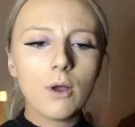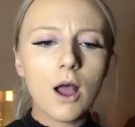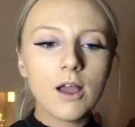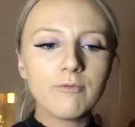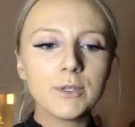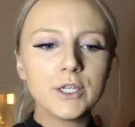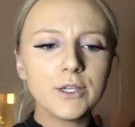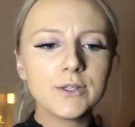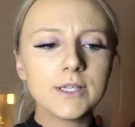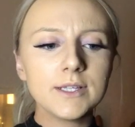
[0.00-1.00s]
I've been
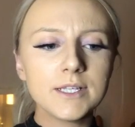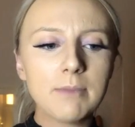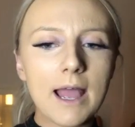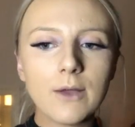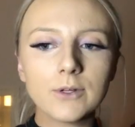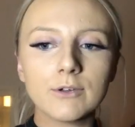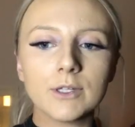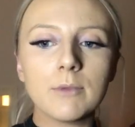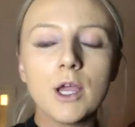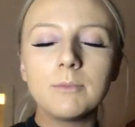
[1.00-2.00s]
using this powder at
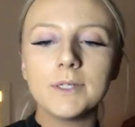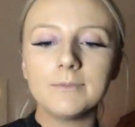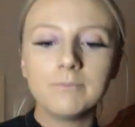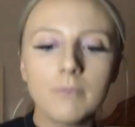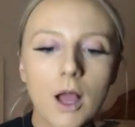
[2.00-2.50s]
the moment.